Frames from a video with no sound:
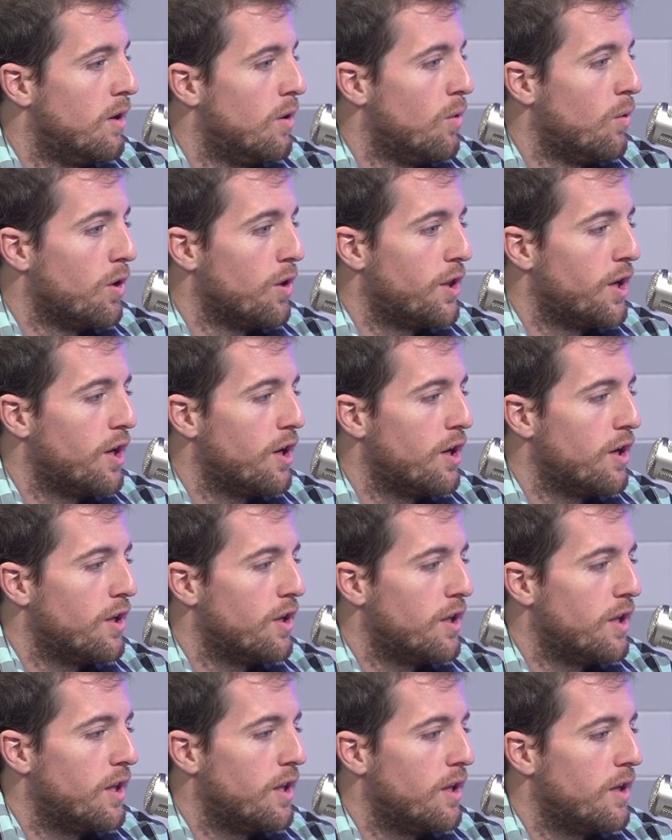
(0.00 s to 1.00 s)
Well, huge they're
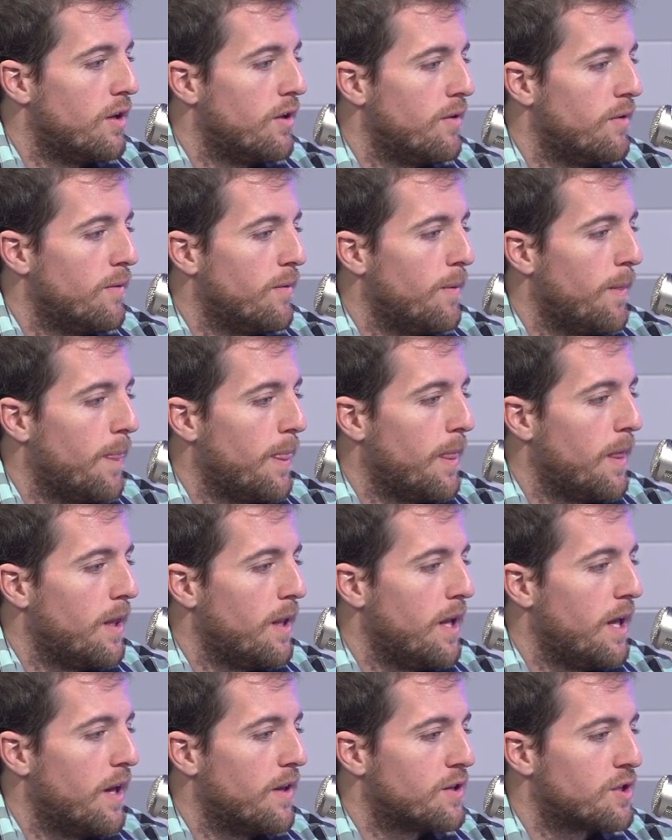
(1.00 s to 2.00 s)
exposure to
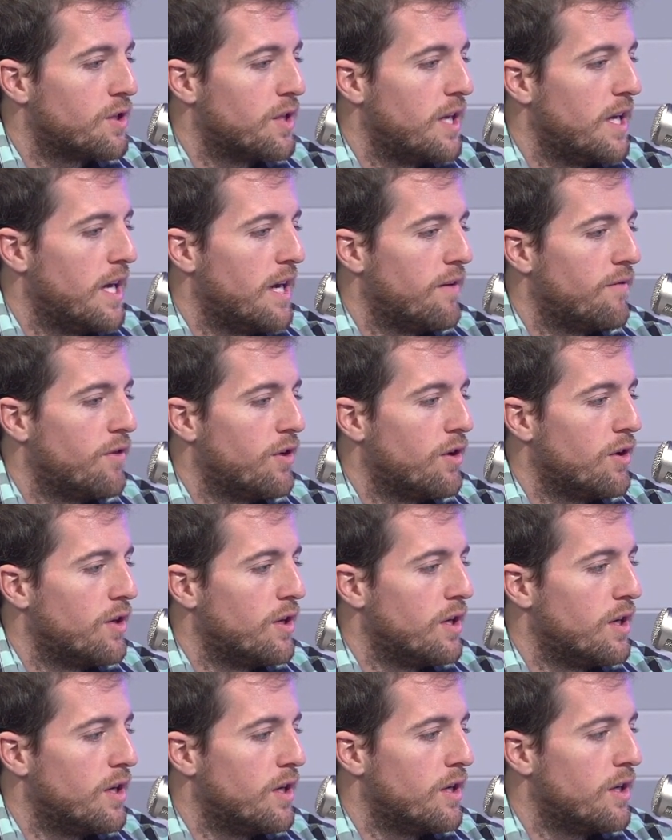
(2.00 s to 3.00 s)
yeah. So they have Atlanta. They're
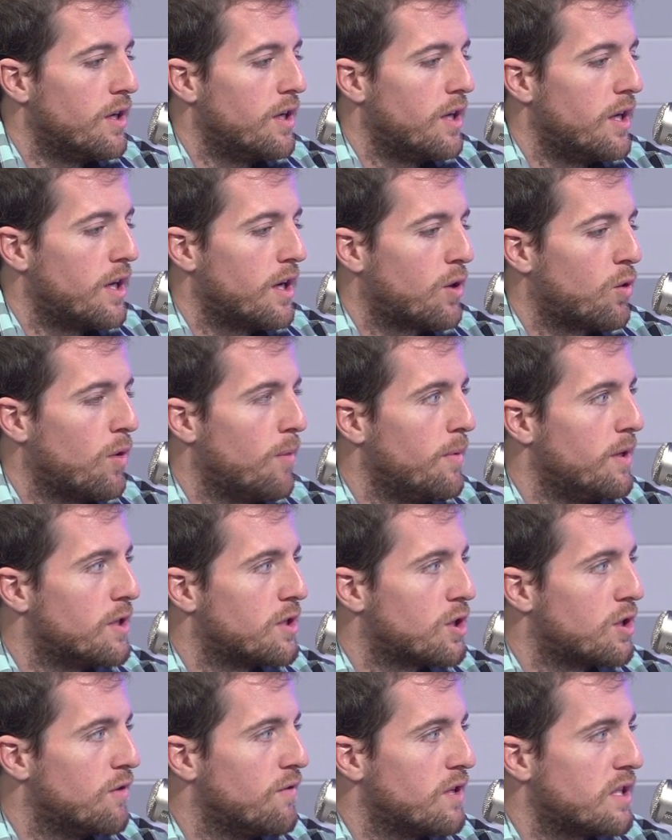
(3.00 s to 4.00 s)
the equipment
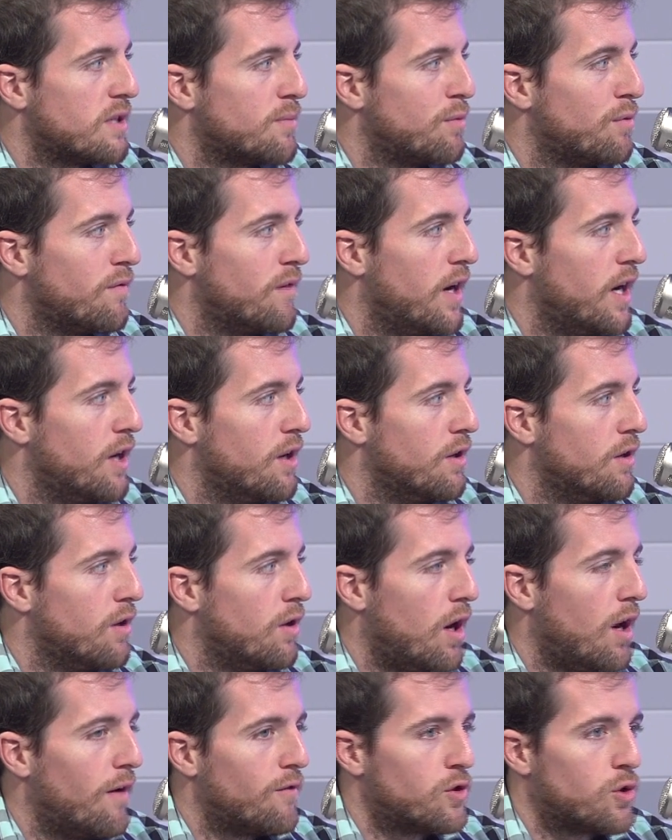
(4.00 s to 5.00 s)
and services provider,
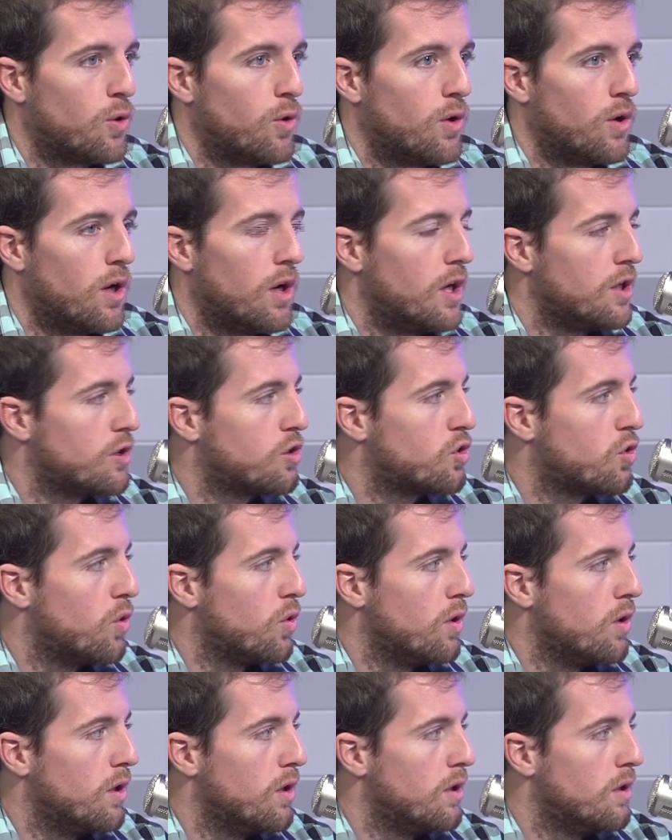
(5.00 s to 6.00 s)
offshore,
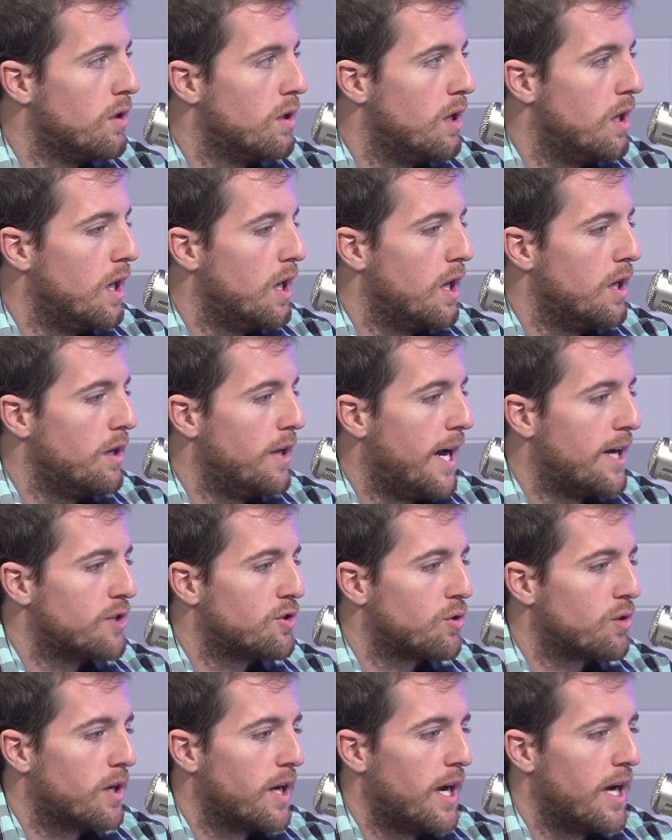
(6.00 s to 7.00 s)
onshore, uh,
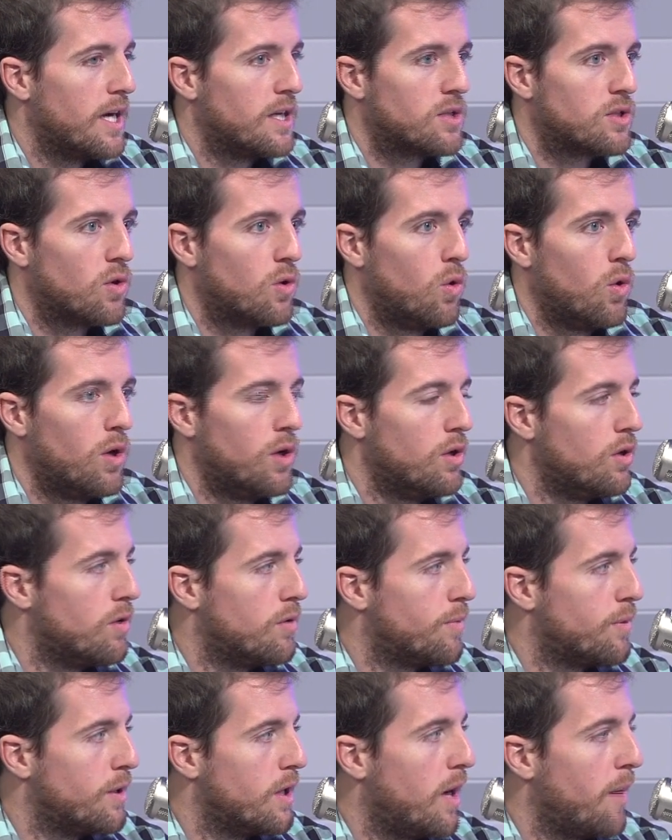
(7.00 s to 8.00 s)
natural gas,
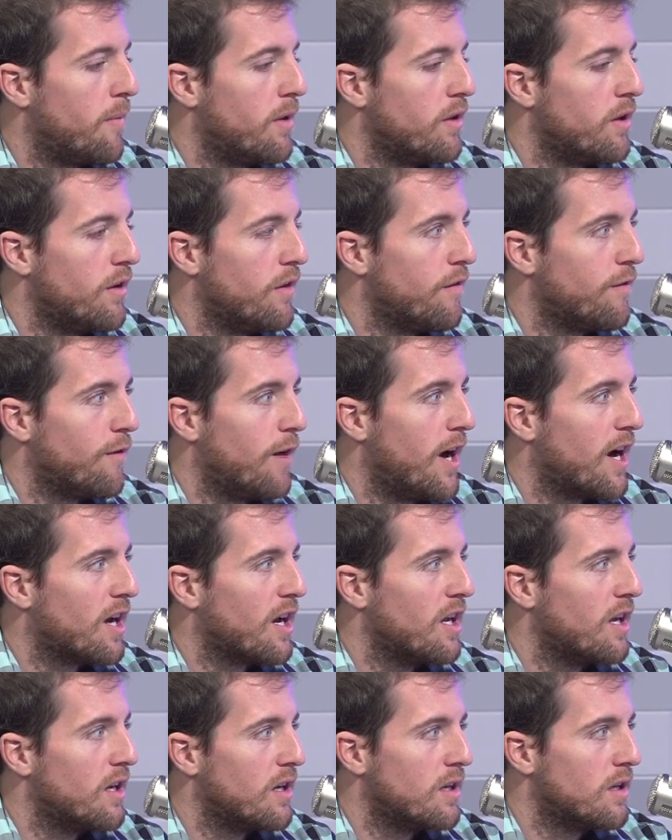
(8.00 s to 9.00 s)
oil, predominantly
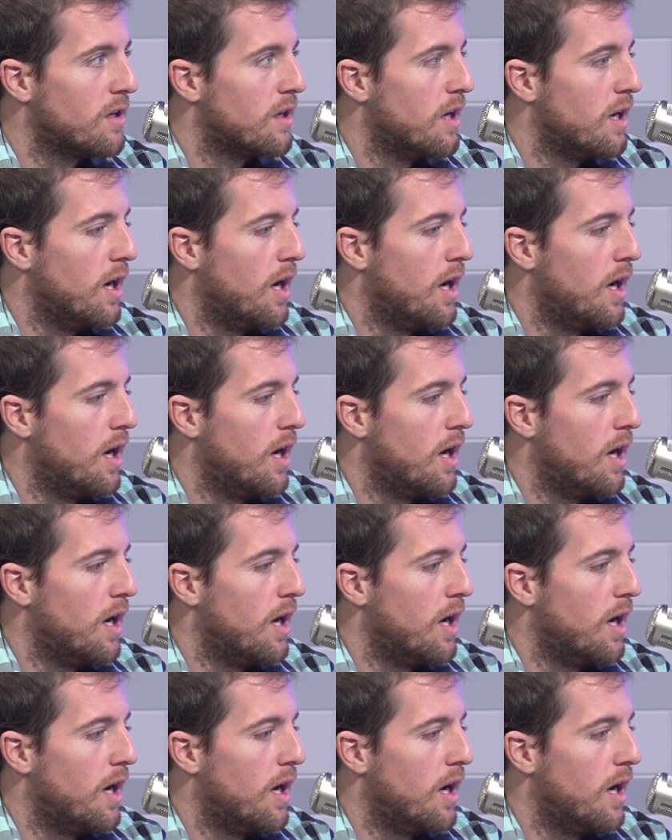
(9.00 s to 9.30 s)
fracking.